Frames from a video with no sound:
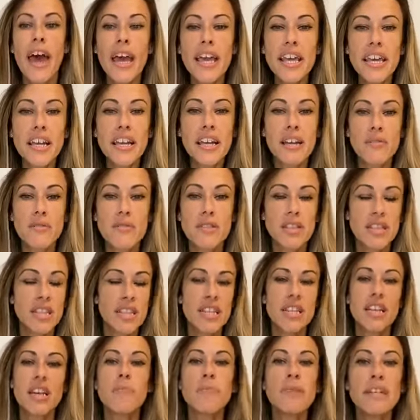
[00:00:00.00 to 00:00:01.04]
You know,
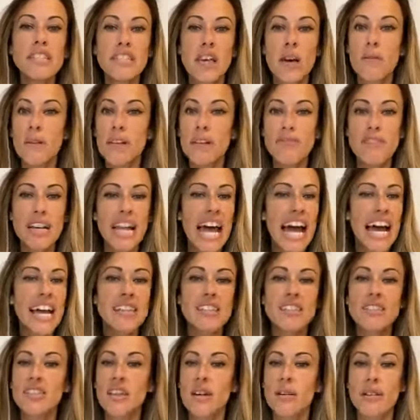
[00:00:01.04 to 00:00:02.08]
you can be totally
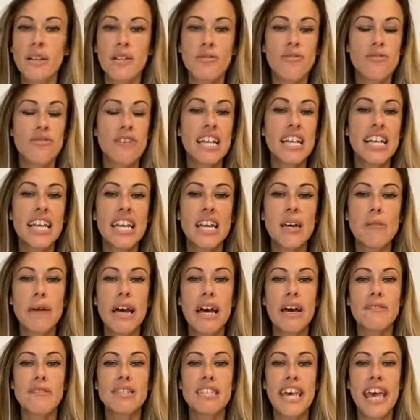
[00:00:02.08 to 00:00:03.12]
relaxed, totally friendly
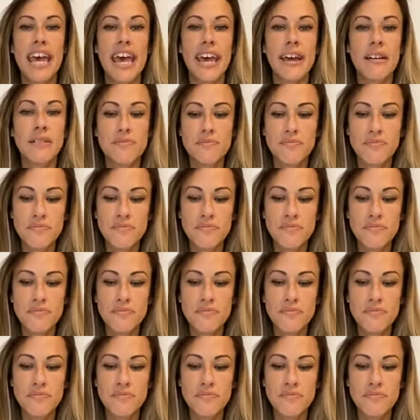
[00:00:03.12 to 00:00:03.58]
about it.